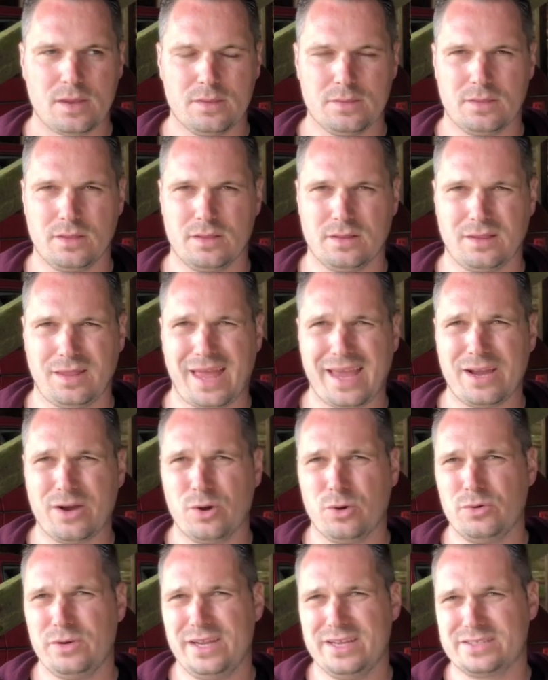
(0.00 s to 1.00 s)
the
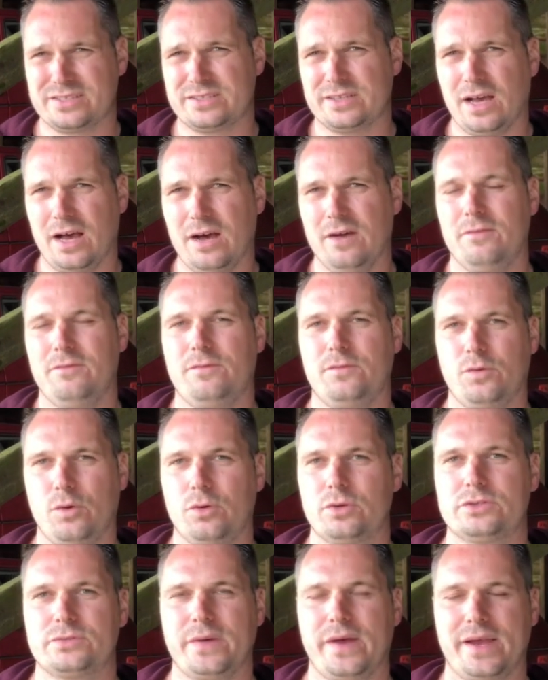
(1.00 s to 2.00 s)
Lego-ness of
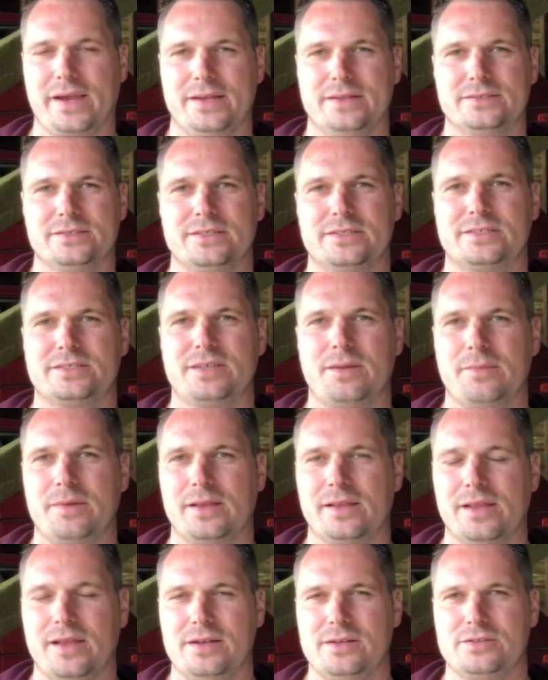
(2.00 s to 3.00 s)
Volkswagens is
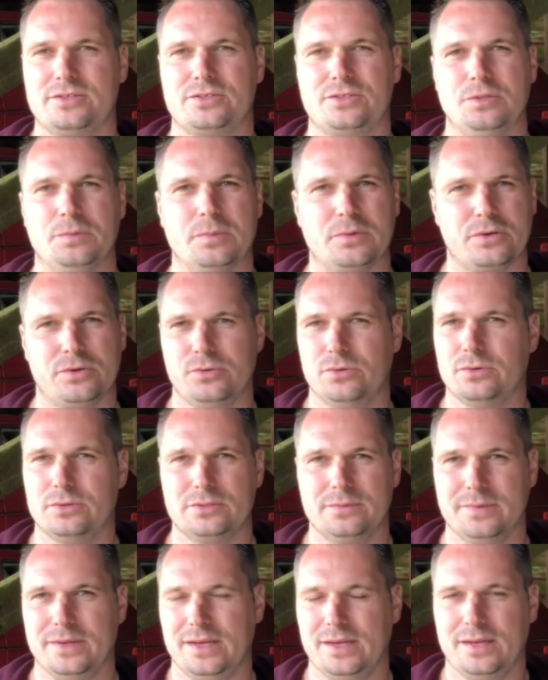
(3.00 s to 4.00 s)
something that is super cool
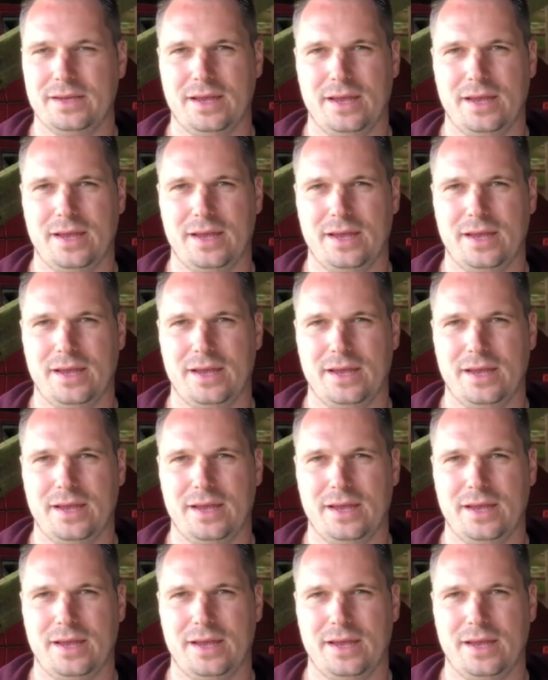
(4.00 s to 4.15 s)
to me.